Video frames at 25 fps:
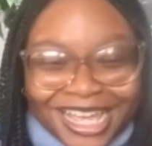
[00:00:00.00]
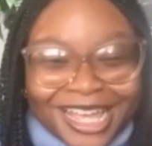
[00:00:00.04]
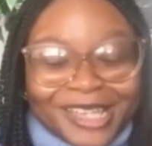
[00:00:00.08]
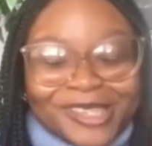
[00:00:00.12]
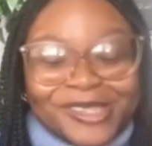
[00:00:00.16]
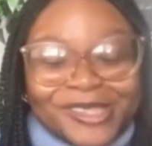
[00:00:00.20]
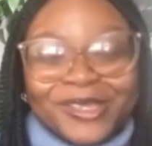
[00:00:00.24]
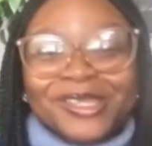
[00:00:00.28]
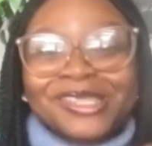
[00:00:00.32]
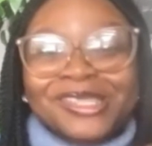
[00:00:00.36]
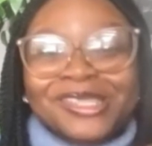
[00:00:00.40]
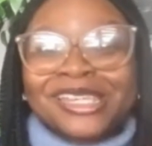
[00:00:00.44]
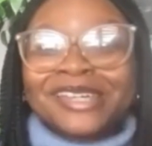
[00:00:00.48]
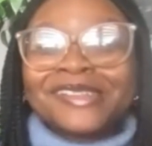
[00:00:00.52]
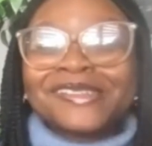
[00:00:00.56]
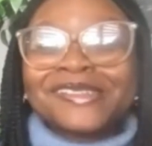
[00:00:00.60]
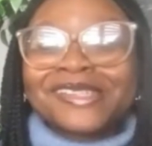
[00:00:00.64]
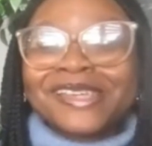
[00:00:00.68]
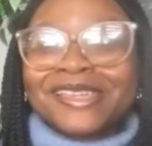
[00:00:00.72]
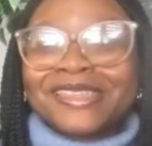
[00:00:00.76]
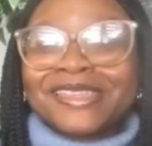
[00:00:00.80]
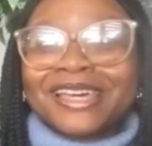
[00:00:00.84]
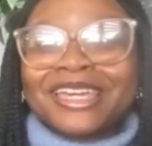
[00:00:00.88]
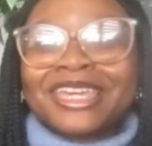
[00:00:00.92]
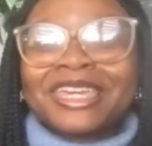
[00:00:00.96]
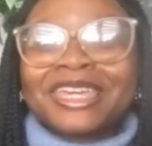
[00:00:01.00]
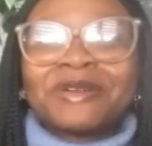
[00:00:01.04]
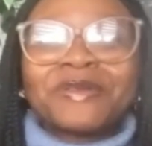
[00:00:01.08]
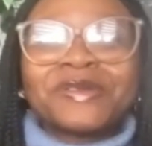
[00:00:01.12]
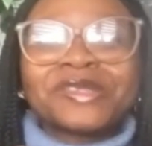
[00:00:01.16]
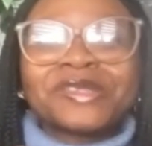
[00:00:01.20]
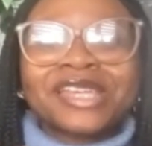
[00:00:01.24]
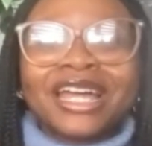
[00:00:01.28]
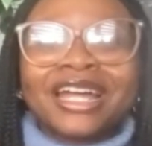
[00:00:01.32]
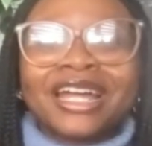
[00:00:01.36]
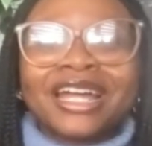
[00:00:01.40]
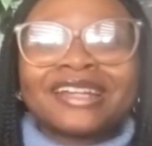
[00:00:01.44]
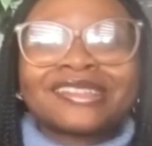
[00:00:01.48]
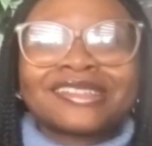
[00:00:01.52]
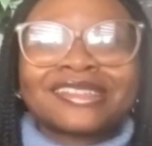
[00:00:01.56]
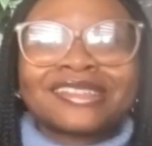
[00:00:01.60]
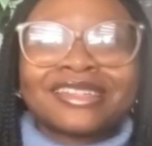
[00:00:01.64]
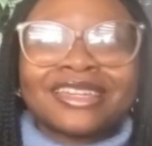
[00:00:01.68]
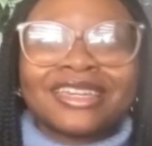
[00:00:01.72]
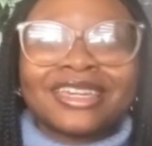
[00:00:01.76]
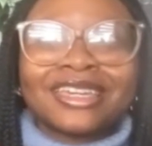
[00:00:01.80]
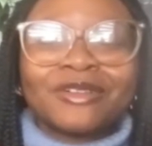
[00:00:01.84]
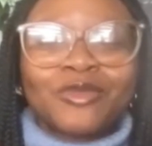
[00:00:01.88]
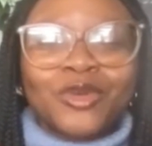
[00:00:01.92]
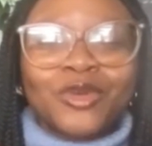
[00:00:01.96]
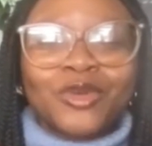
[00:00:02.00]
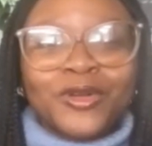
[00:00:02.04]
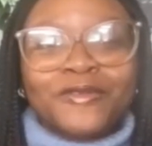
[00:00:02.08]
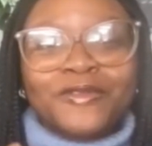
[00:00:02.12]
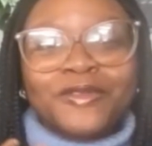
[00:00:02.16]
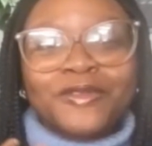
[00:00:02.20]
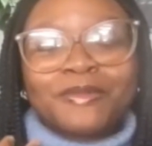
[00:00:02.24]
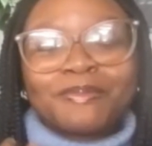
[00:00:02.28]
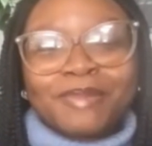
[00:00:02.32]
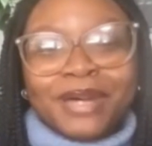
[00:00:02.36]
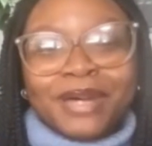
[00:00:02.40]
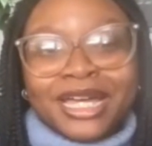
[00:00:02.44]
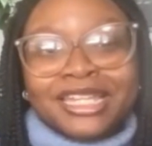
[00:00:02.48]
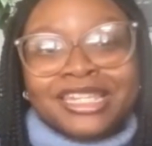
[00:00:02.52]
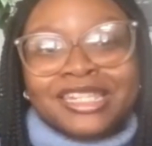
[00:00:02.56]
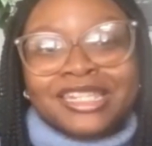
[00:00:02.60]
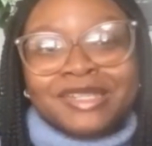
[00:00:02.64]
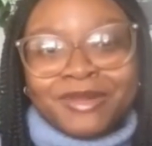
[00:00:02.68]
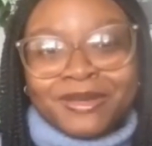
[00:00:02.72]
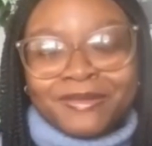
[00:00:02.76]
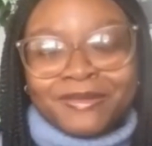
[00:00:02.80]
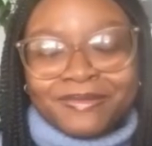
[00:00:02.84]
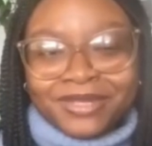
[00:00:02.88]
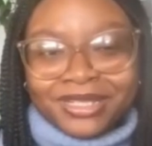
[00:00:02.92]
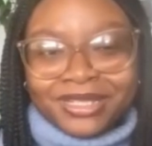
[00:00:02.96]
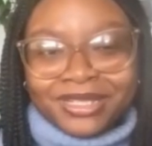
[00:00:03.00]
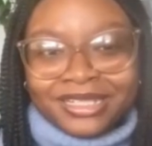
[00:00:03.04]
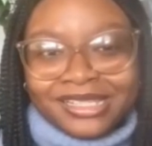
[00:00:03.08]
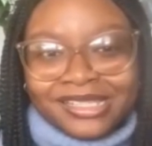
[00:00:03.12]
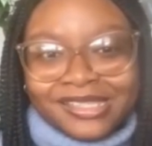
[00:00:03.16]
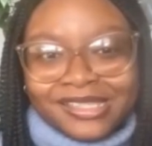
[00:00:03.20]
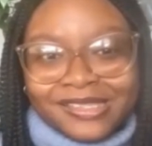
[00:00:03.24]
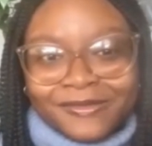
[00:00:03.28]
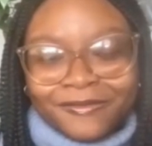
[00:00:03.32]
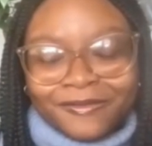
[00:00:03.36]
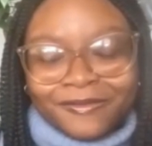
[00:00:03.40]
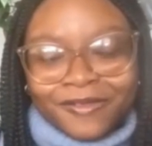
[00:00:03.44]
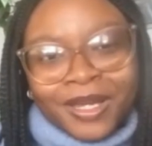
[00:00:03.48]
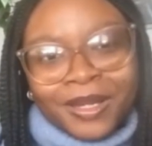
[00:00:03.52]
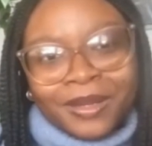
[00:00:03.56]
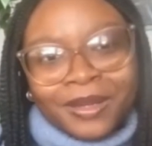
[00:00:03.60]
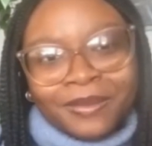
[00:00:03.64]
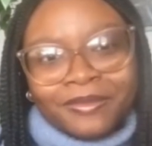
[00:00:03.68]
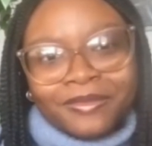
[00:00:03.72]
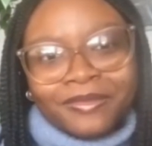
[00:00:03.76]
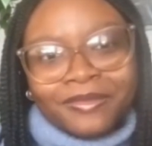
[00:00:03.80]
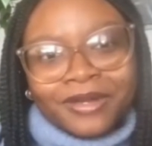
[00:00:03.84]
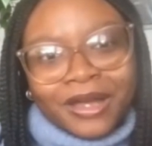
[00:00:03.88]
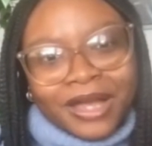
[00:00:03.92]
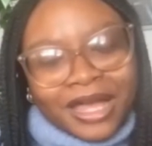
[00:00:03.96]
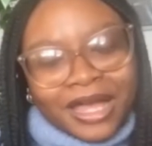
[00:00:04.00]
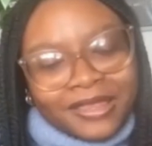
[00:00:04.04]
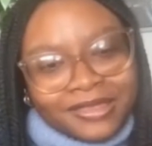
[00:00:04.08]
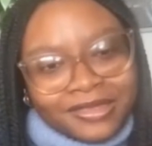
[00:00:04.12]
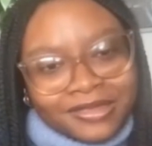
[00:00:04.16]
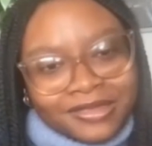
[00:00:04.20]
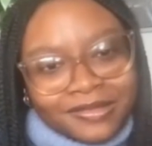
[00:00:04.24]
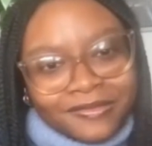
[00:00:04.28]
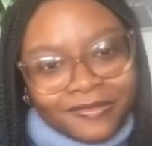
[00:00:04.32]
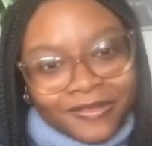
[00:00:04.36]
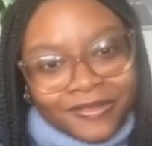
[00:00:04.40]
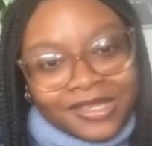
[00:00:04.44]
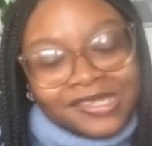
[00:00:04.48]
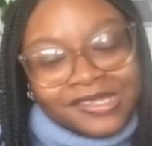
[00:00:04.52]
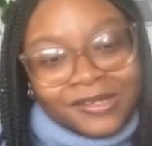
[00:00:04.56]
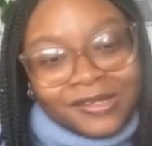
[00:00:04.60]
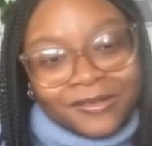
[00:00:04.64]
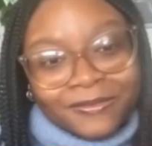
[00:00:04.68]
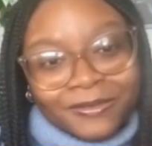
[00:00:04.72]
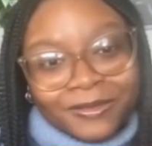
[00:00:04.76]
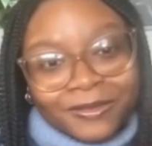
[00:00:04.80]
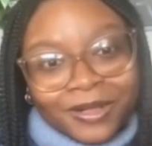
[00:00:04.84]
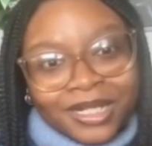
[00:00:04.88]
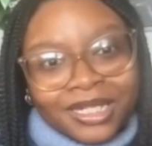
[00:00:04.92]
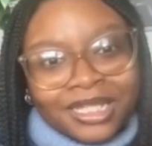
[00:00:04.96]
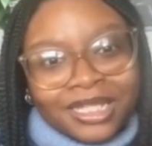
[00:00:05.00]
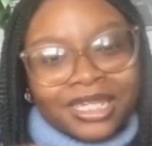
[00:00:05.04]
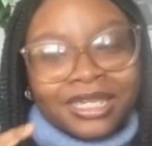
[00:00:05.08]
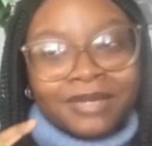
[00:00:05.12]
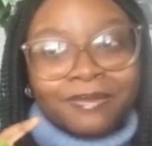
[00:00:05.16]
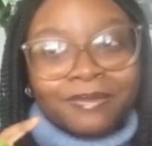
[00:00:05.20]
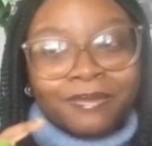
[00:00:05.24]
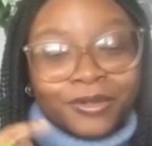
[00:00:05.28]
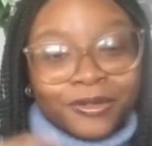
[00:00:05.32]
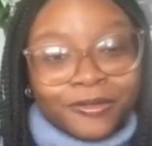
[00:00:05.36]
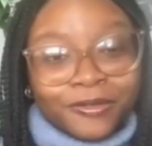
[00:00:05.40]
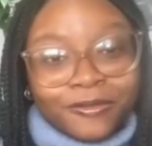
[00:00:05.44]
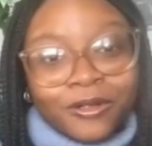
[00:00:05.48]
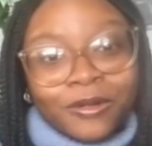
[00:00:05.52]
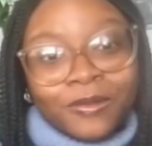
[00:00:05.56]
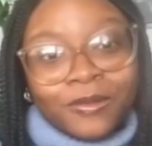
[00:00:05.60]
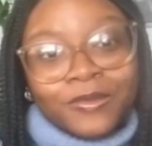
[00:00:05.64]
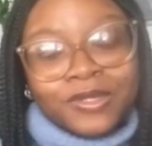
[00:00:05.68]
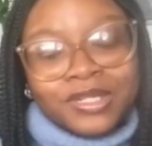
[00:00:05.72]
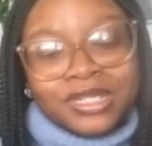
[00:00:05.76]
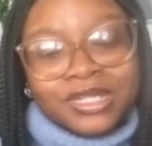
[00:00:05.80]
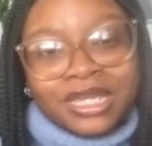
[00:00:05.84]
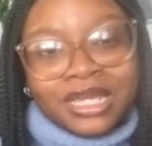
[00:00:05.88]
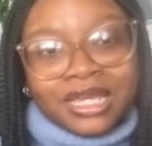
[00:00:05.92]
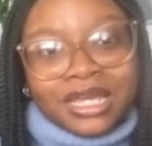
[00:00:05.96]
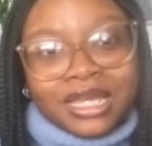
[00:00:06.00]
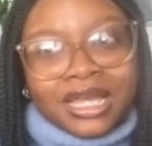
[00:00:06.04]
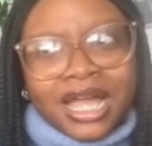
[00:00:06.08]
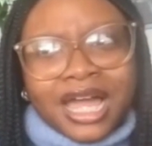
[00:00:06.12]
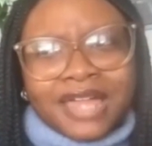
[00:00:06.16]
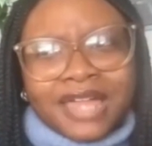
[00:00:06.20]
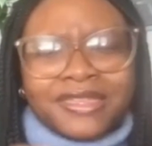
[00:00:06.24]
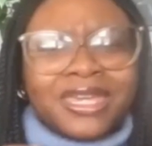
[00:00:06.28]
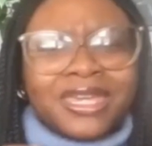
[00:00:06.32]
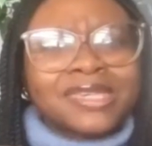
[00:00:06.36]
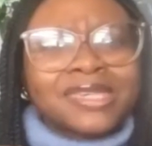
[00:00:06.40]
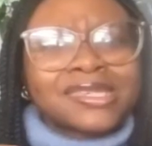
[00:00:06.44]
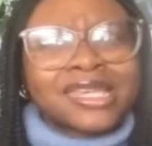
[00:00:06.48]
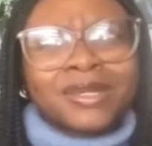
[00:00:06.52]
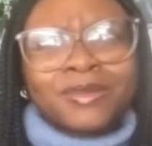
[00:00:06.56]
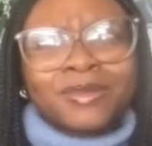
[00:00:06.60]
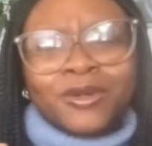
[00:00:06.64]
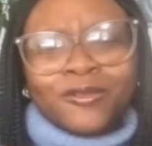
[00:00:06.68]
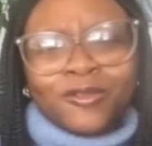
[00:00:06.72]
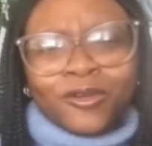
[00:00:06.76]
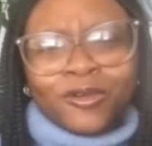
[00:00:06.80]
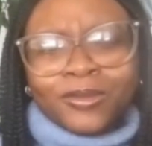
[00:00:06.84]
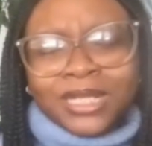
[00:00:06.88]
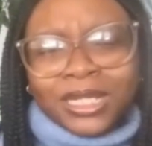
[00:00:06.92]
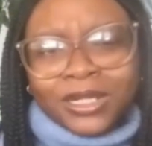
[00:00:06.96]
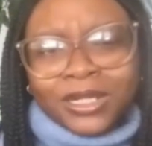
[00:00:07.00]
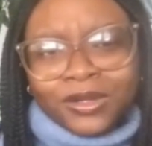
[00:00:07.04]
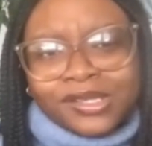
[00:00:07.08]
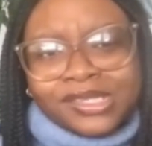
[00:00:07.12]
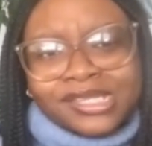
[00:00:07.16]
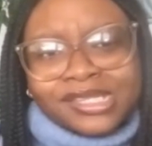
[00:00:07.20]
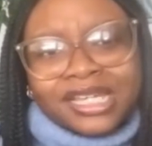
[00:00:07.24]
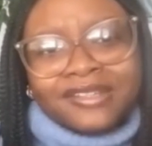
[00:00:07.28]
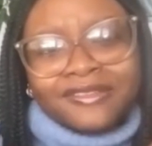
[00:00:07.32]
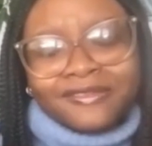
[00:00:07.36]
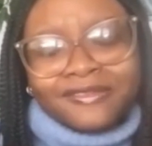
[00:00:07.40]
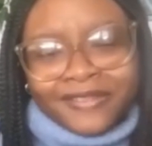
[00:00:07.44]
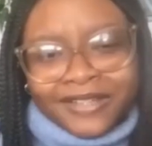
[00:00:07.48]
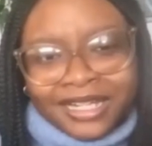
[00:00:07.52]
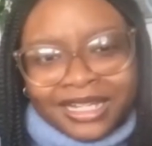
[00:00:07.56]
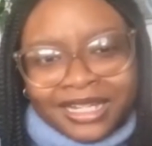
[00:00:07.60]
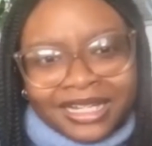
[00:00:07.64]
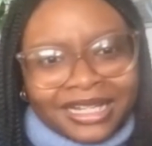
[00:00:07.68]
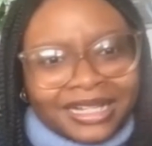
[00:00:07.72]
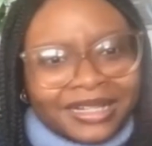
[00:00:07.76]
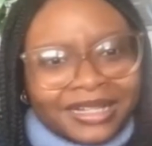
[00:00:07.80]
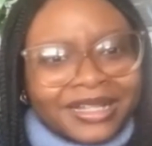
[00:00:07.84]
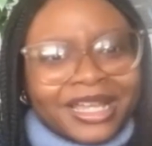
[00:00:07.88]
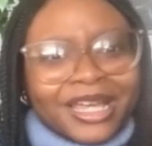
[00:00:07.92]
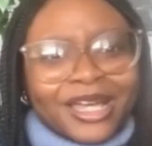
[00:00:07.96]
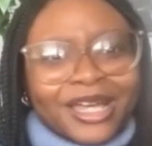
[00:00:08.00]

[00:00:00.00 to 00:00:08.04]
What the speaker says: So it turns out that he was actually one of the band members at the festival, and he performed, I think he said he performed alongside Fela.